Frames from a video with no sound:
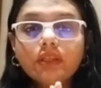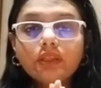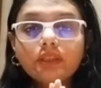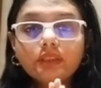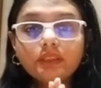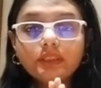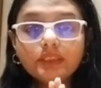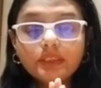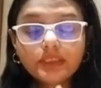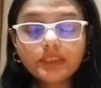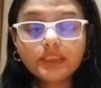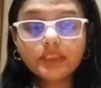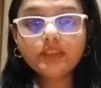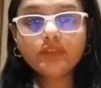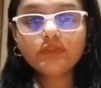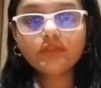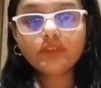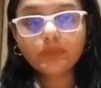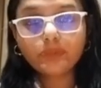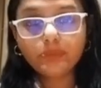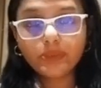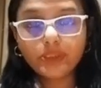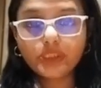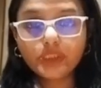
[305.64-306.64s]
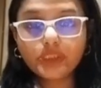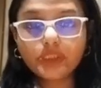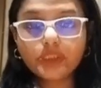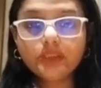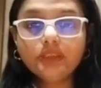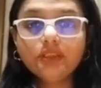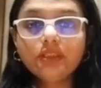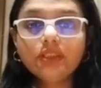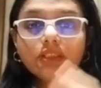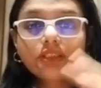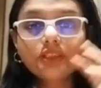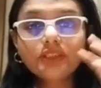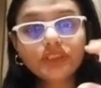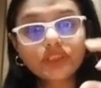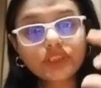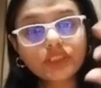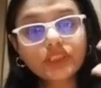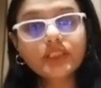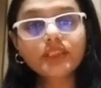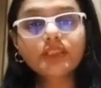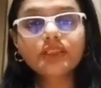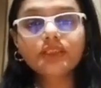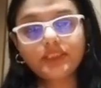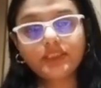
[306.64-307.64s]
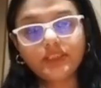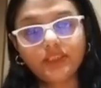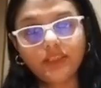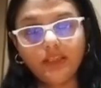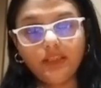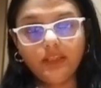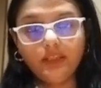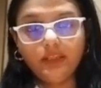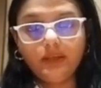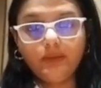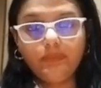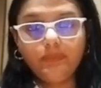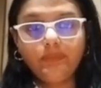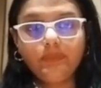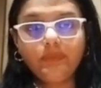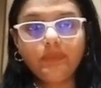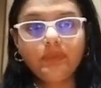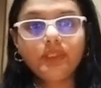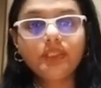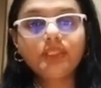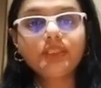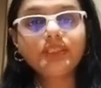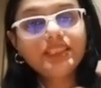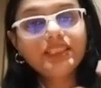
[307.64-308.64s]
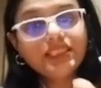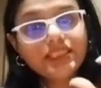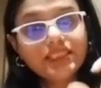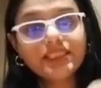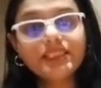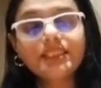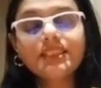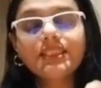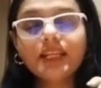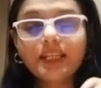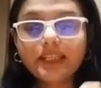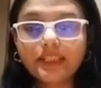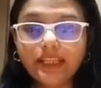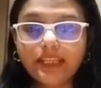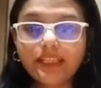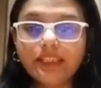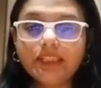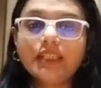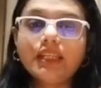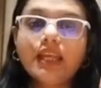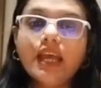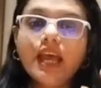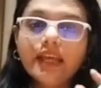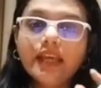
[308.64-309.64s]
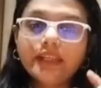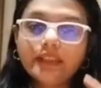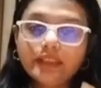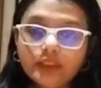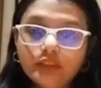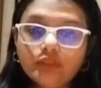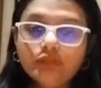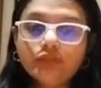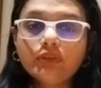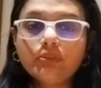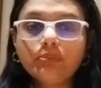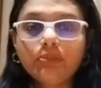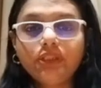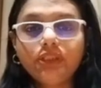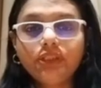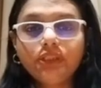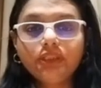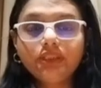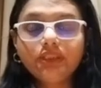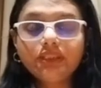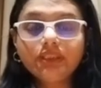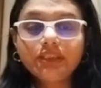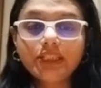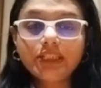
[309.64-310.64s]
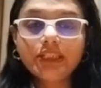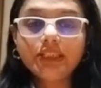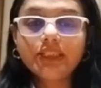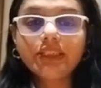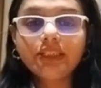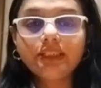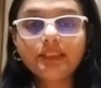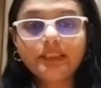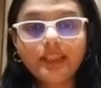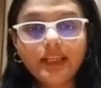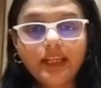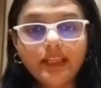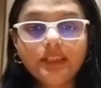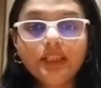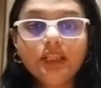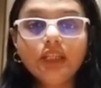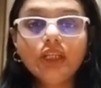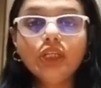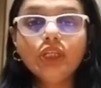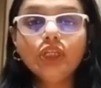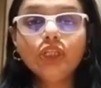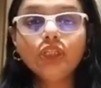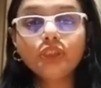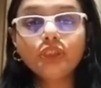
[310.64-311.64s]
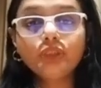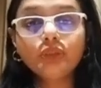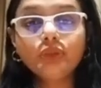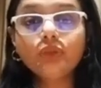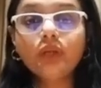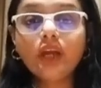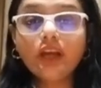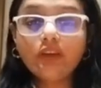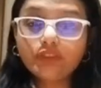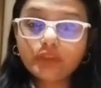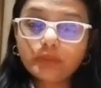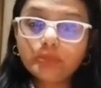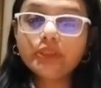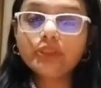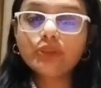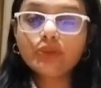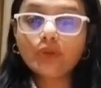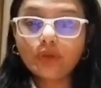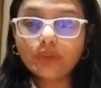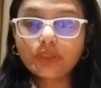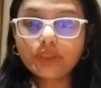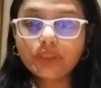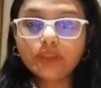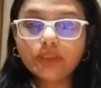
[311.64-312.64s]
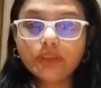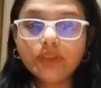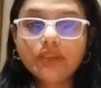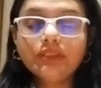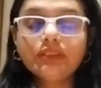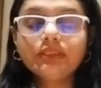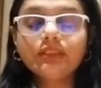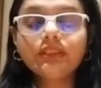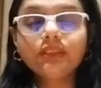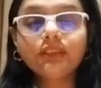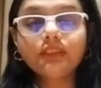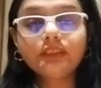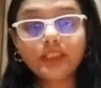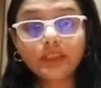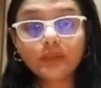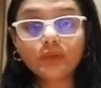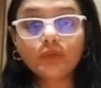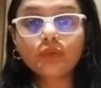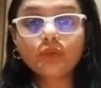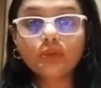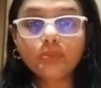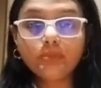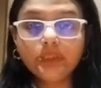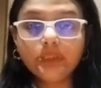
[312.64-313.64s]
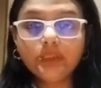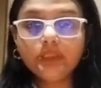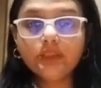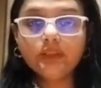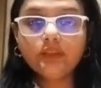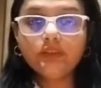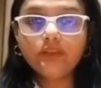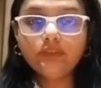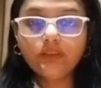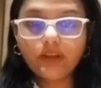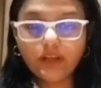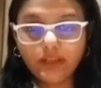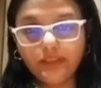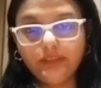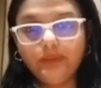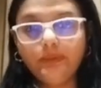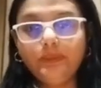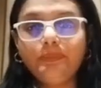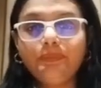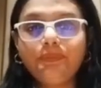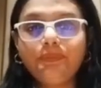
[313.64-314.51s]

this information triggers the alarm. This is again an information stating that you have to be cautious, there could be a fire.